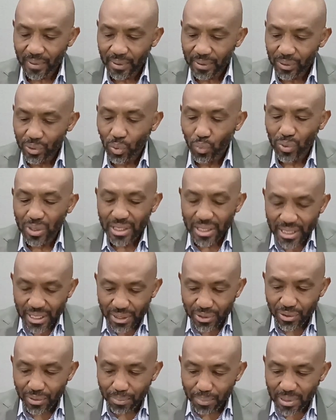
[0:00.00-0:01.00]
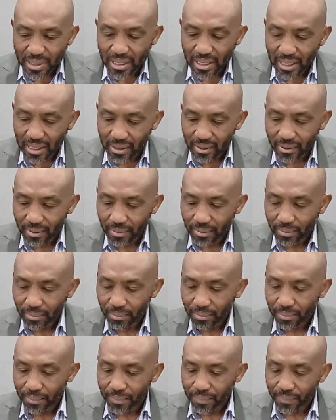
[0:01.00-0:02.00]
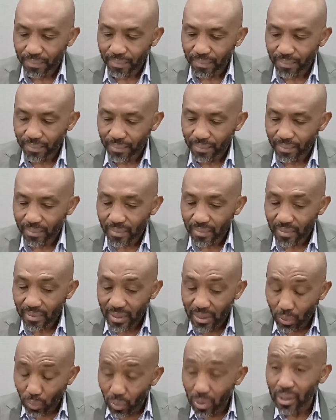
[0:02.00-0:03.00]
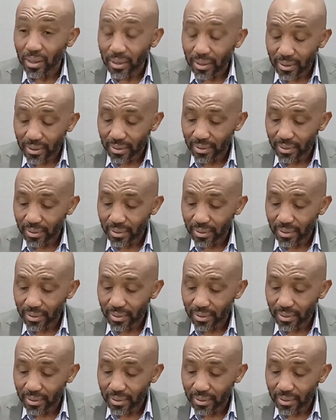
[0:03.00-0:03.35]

So we need to be in the Word